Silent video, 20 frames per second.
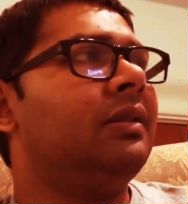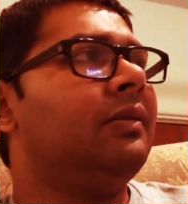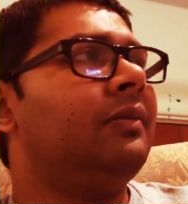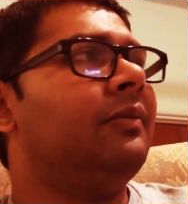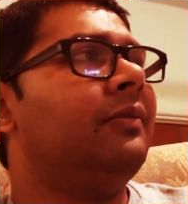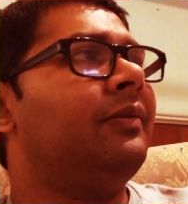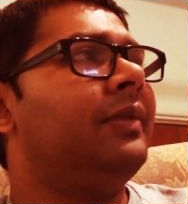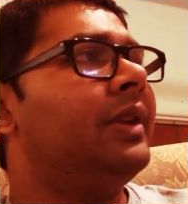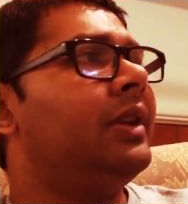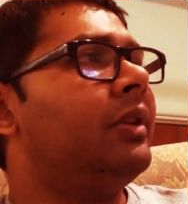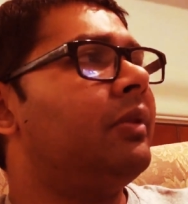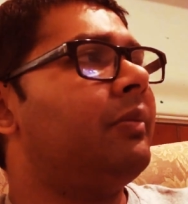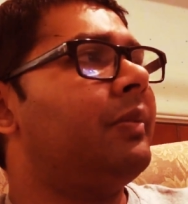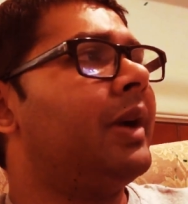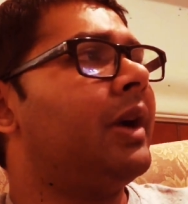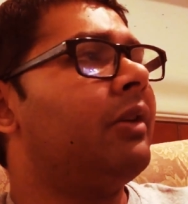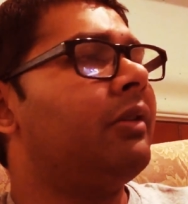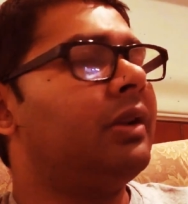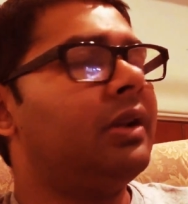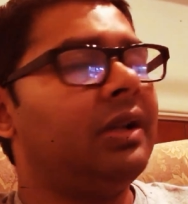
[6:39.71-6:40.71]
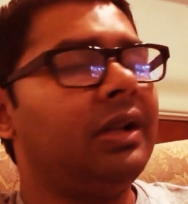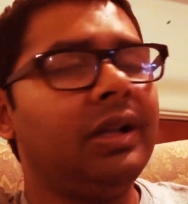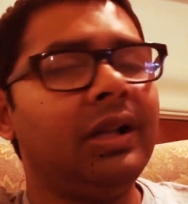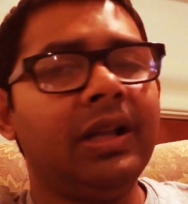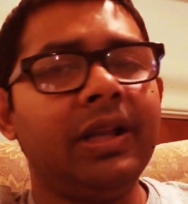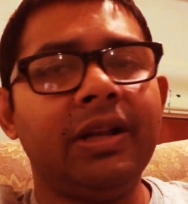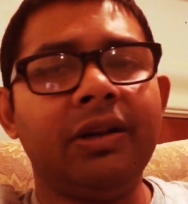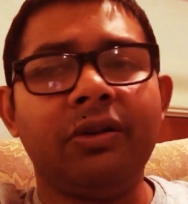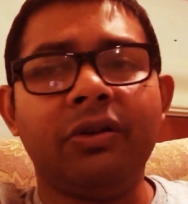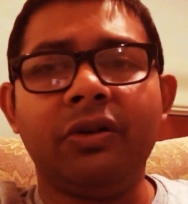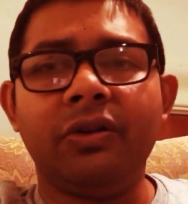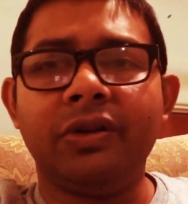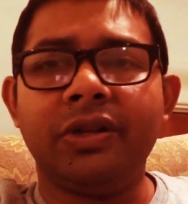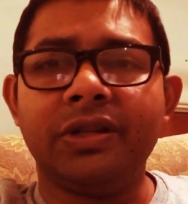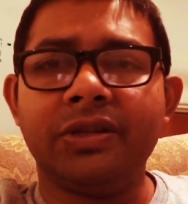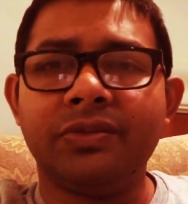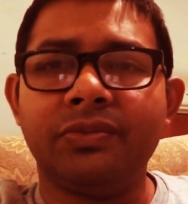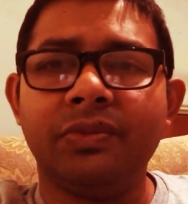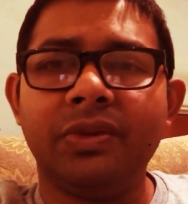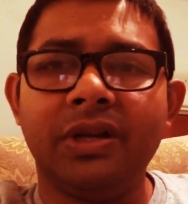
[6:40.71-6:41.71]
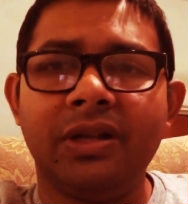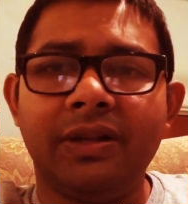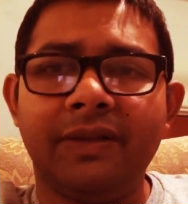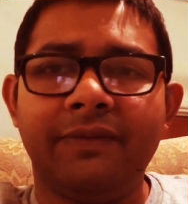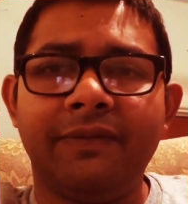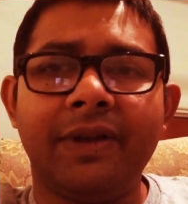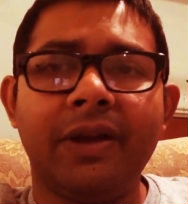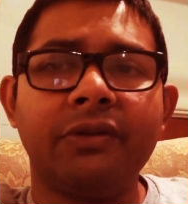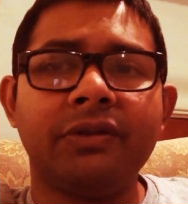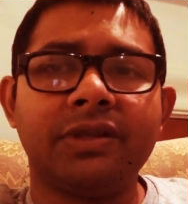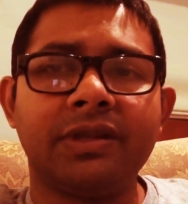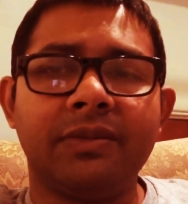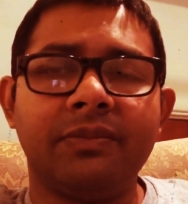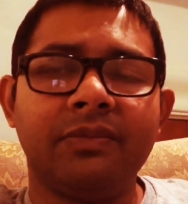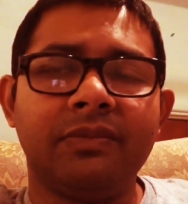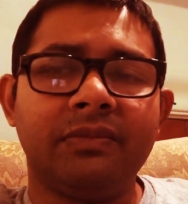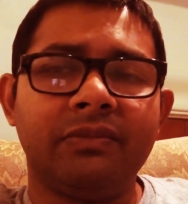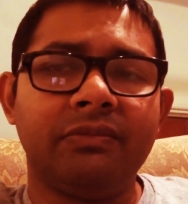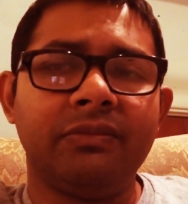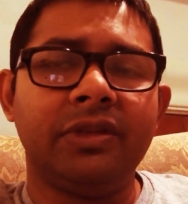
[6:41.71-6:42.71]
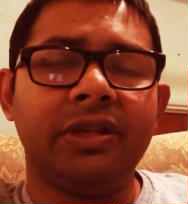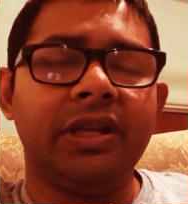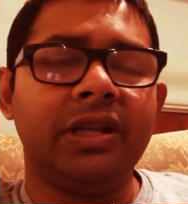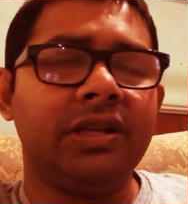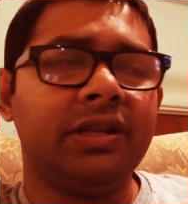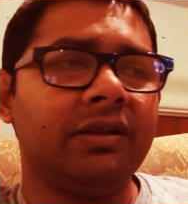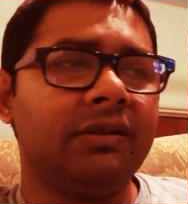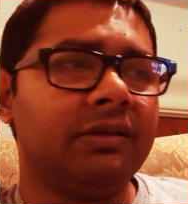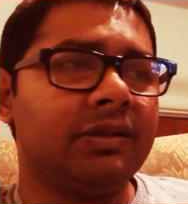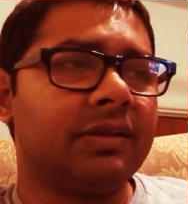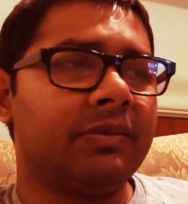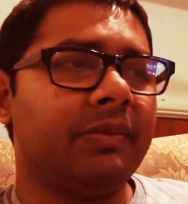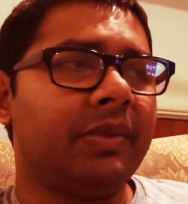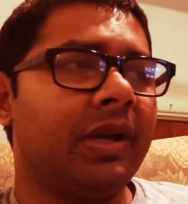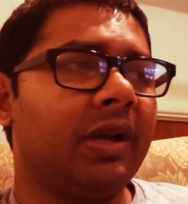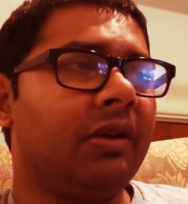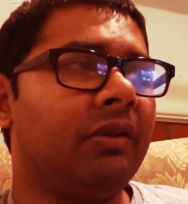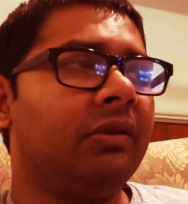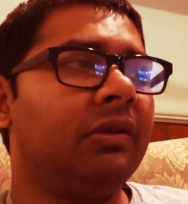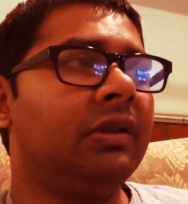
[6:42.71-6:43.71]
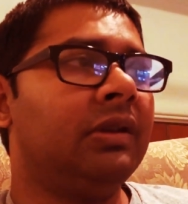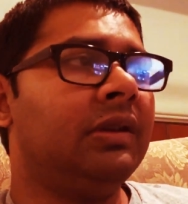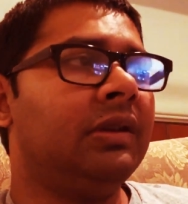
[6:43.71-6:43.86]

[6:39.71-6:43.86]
video about it later on as well, I found some details about